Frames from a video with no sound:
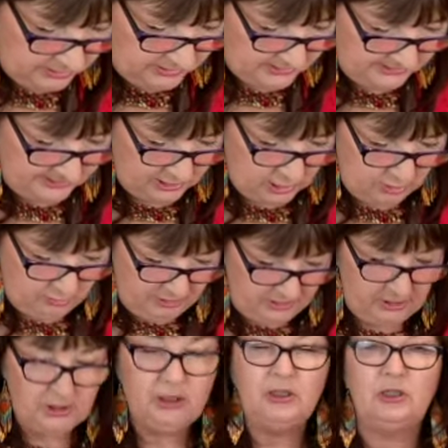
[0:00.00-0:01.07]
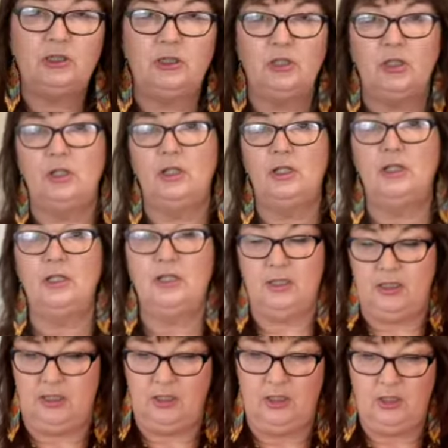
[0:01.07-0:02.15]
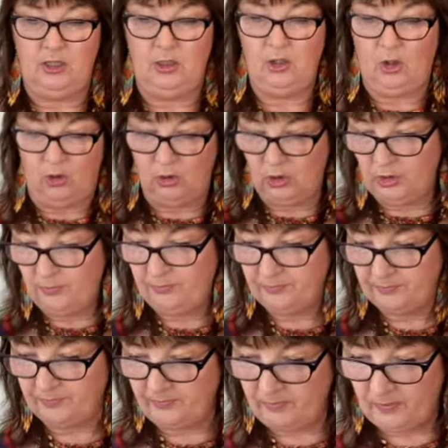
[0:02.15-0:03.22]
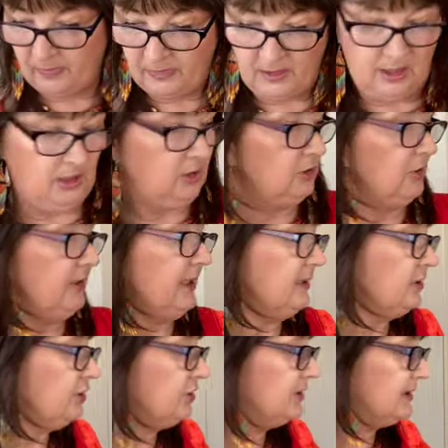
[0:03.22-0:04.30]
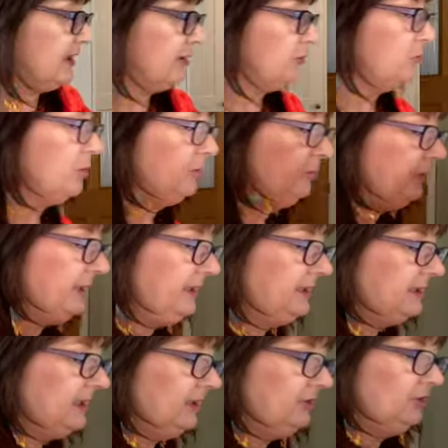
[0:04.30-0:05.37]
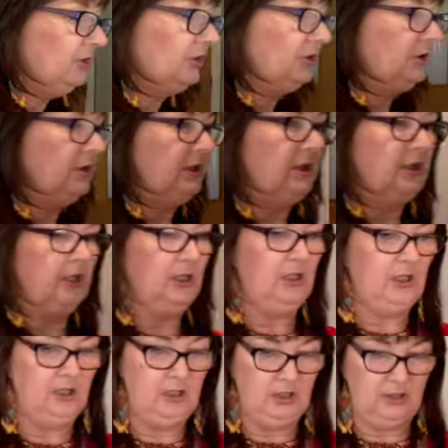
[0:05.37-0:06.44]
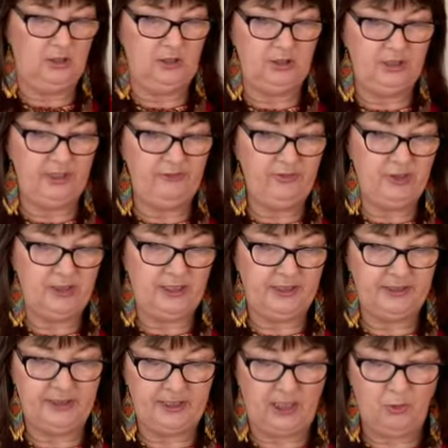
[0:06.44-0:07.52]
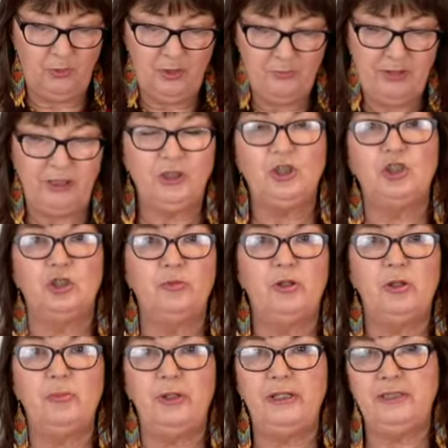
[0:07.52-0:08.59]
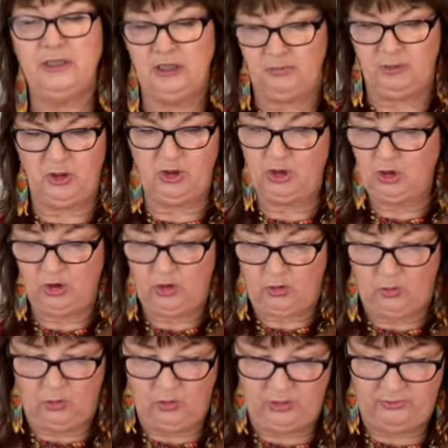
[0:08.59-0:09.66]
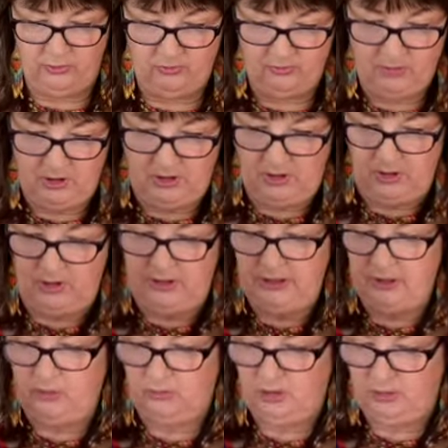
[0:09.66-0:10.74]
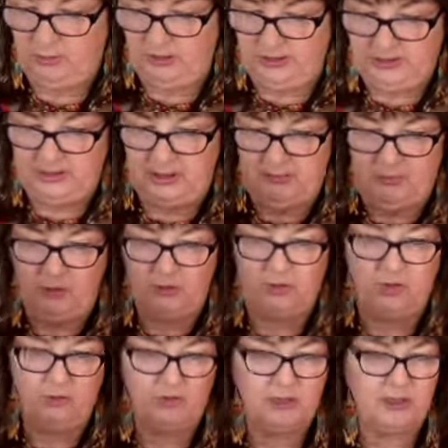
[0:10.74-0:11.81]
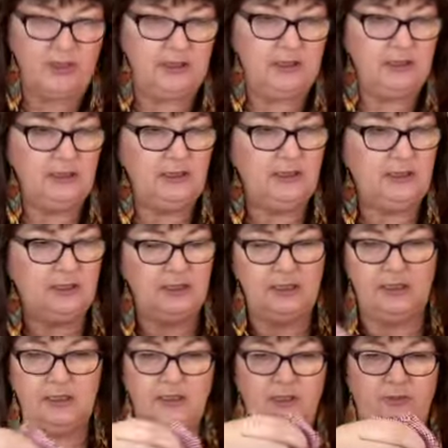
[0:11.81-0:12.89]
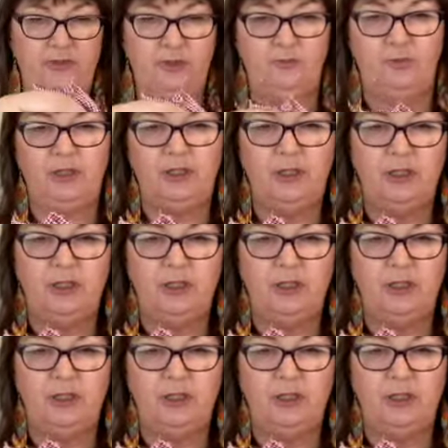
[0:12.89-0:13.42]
centimeters long. So that's just that one piece that I just, to give you an idea. I will measure some of the pieces, but just not all of them. This looks to be a similar sort of size. This is a nice fabric.